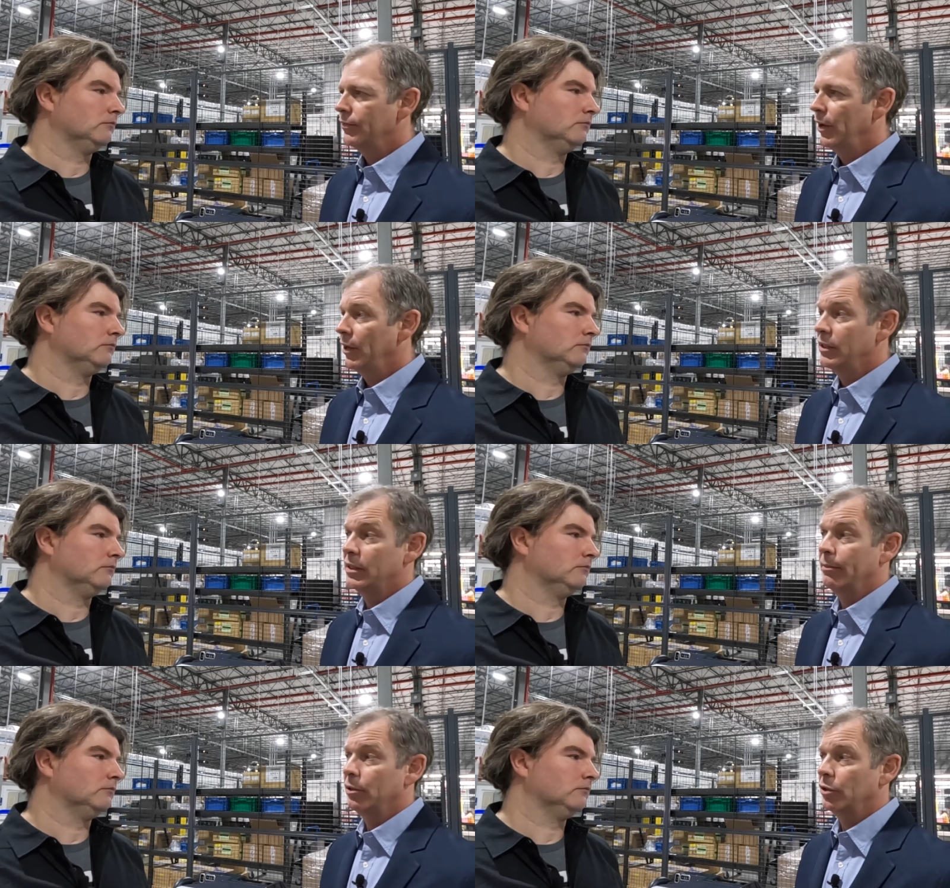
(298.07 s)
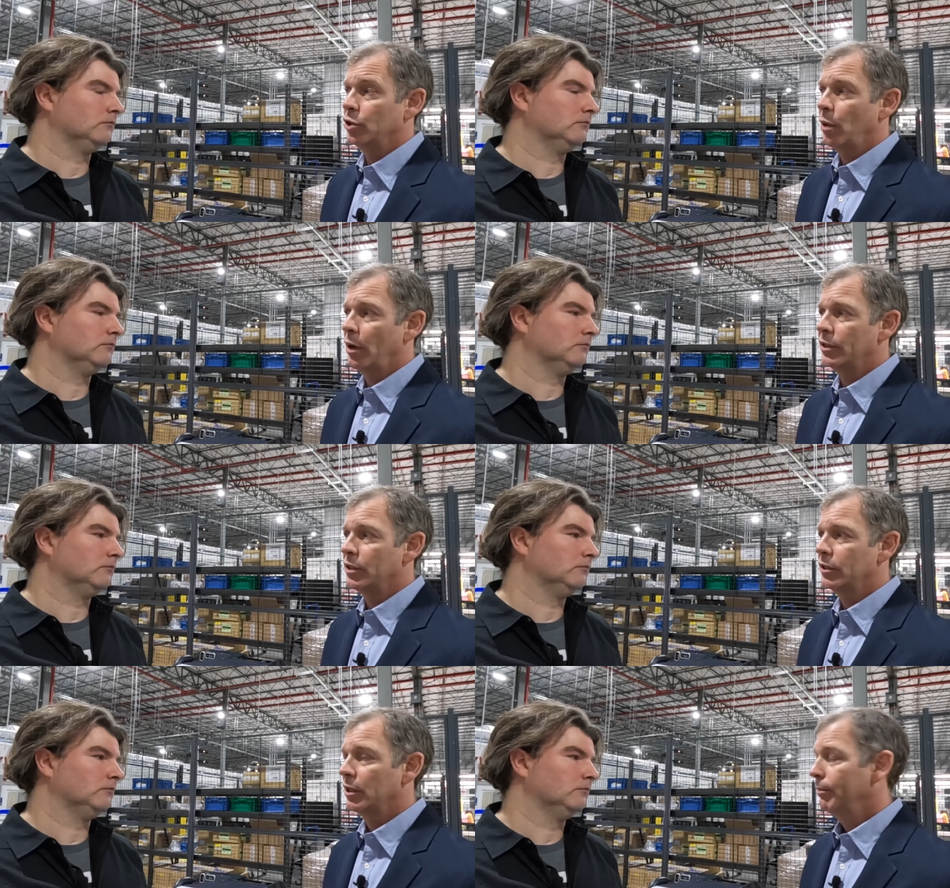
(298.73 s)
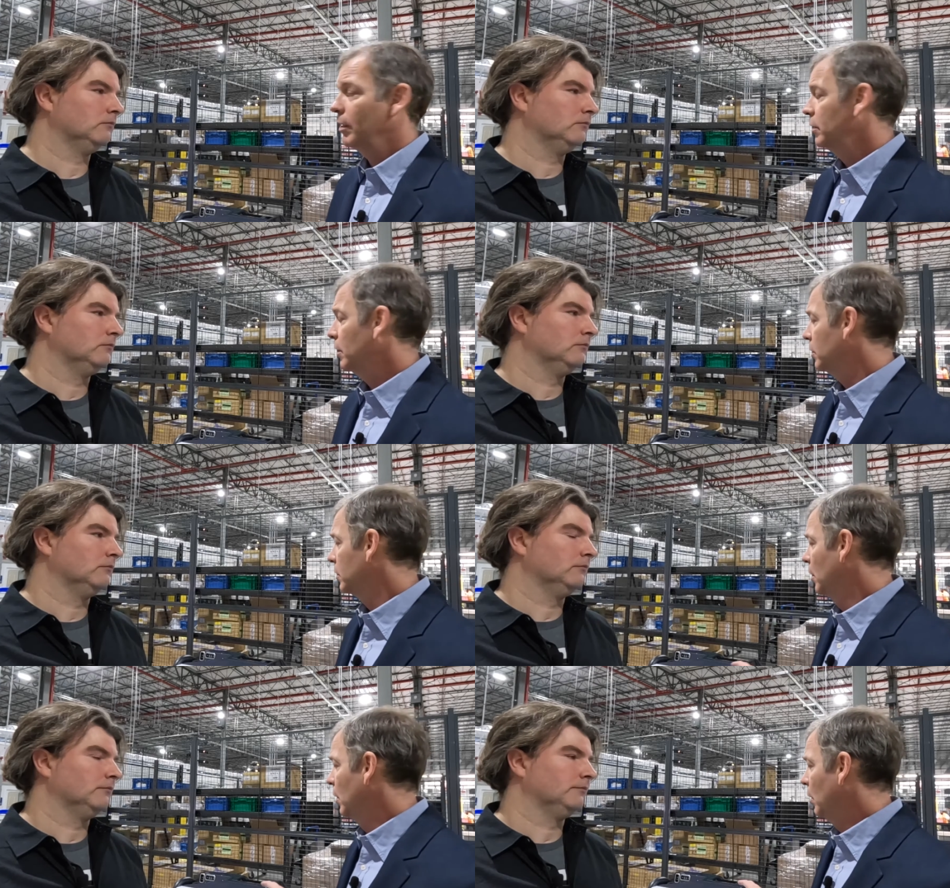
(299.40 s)
Speaker 1: very similar to our existing
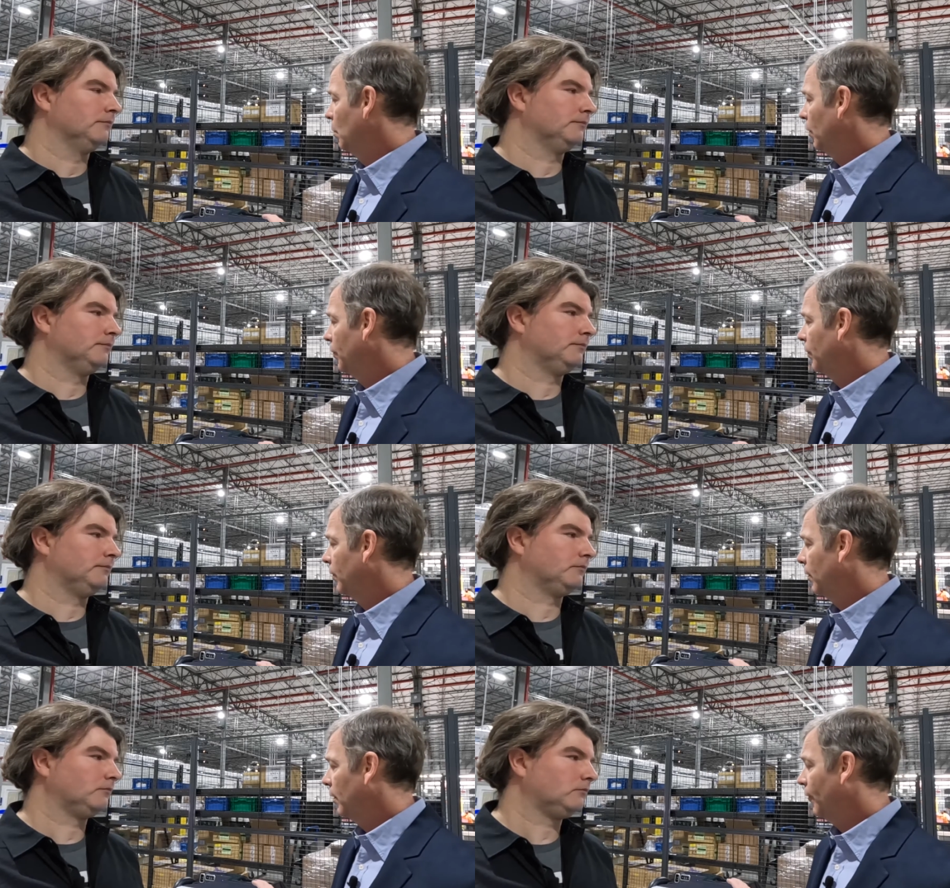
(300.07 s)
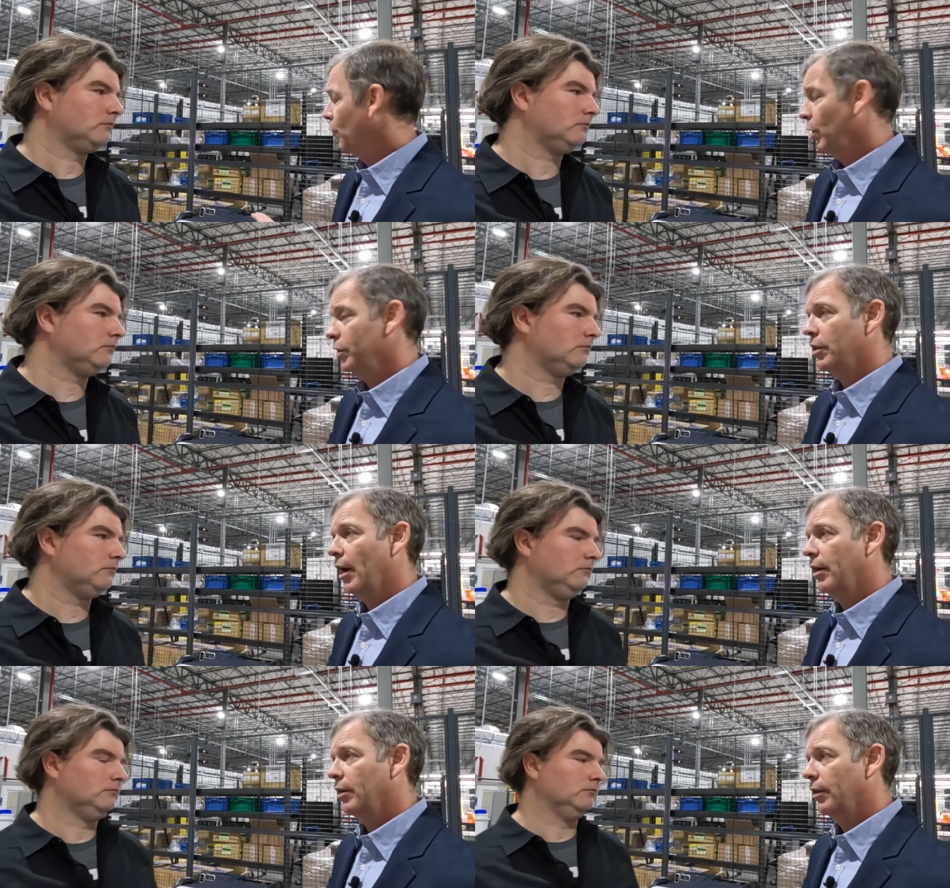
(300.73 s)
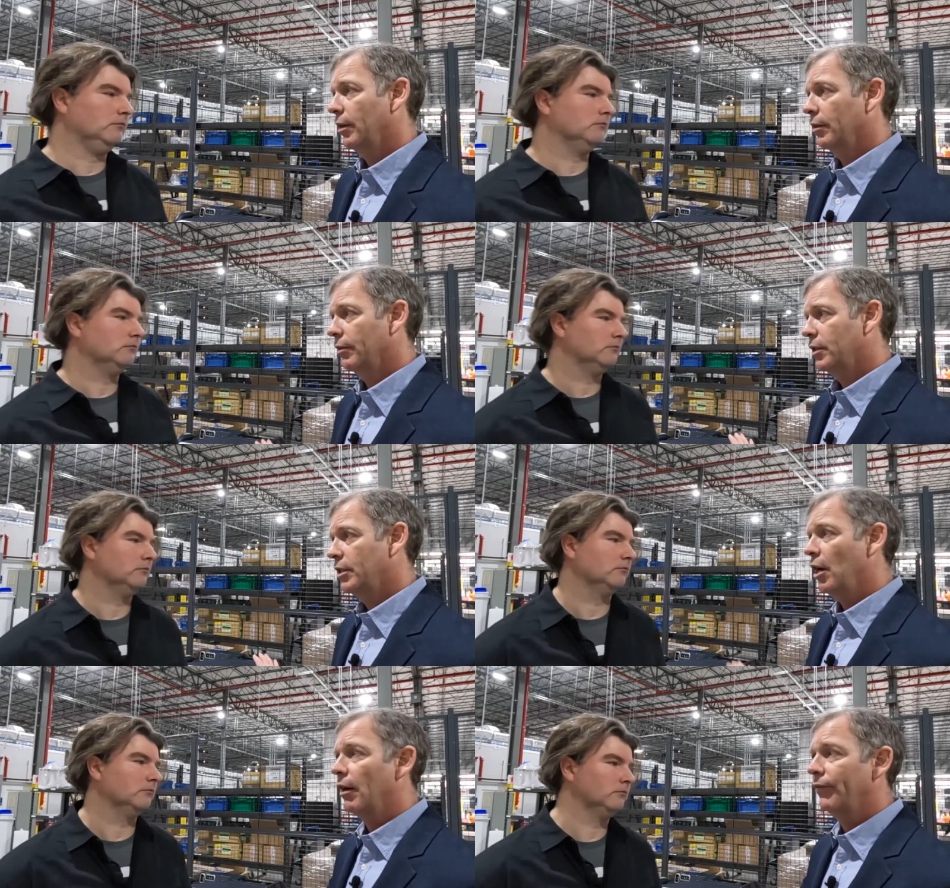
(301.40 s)
business. With, of course, the, the
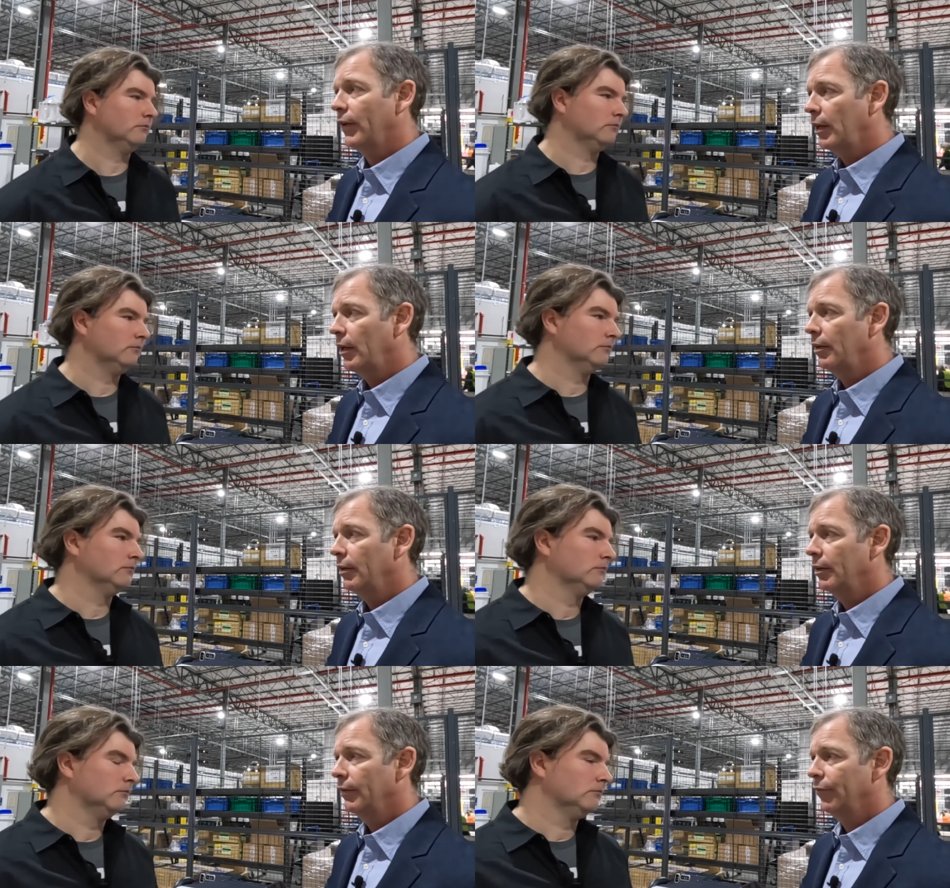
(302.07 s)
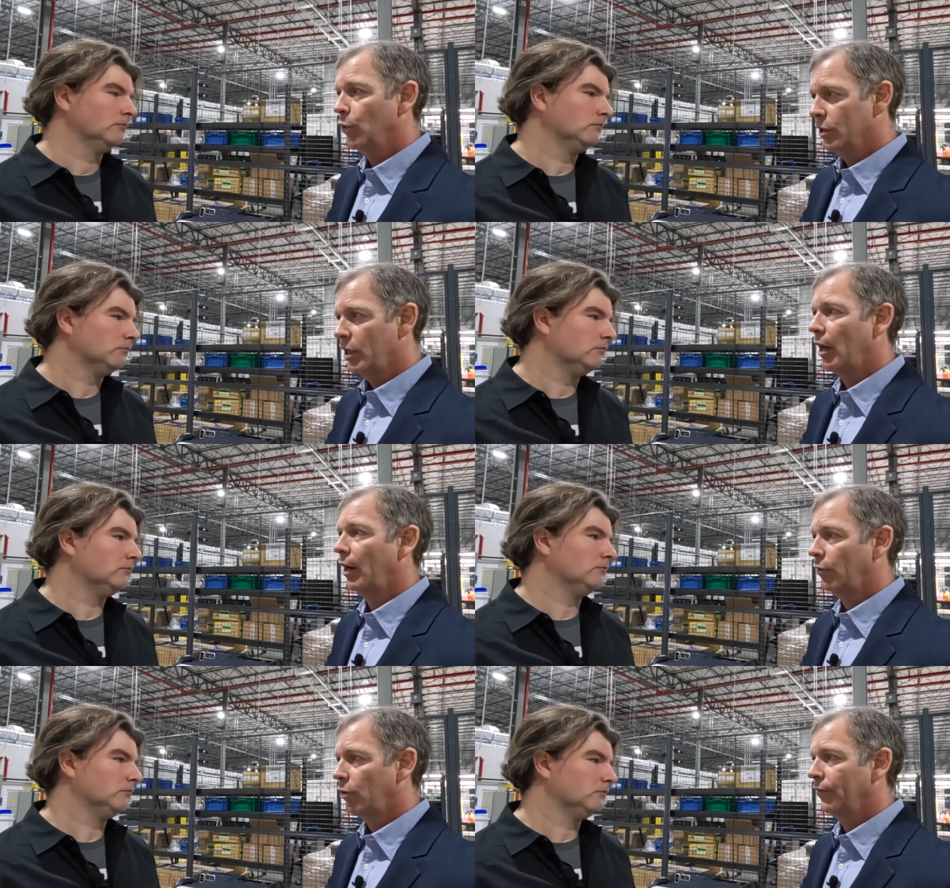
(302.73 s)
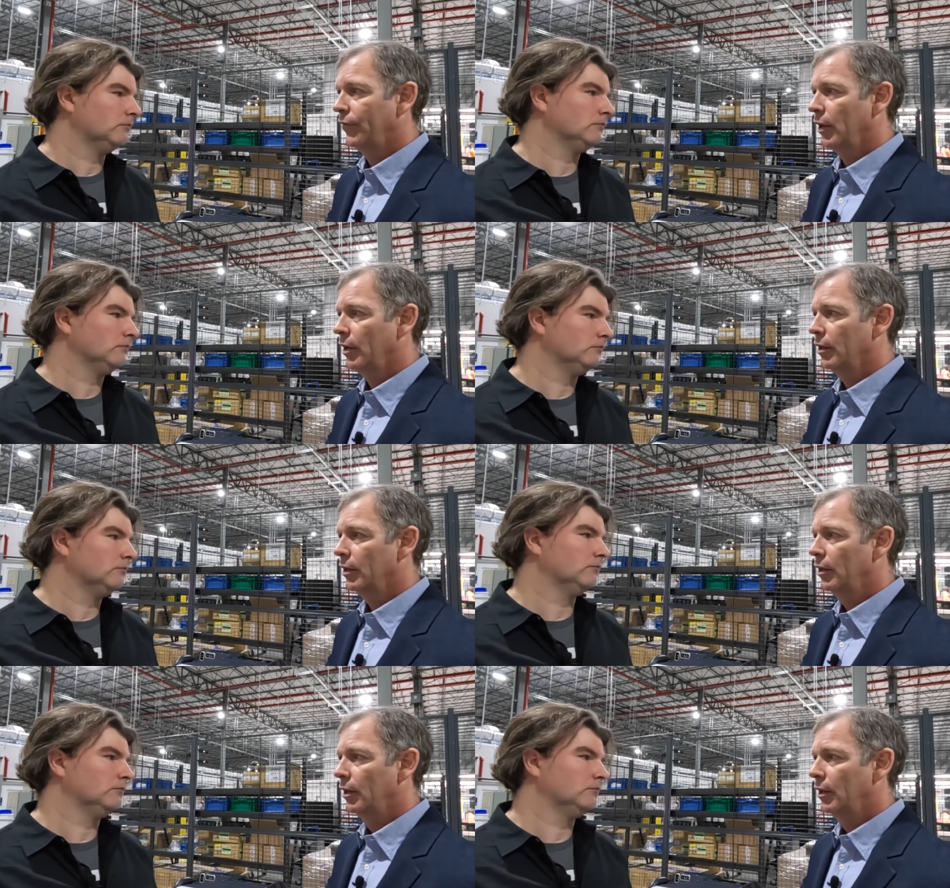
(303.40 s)
C R V, fuel cell electric vehicle,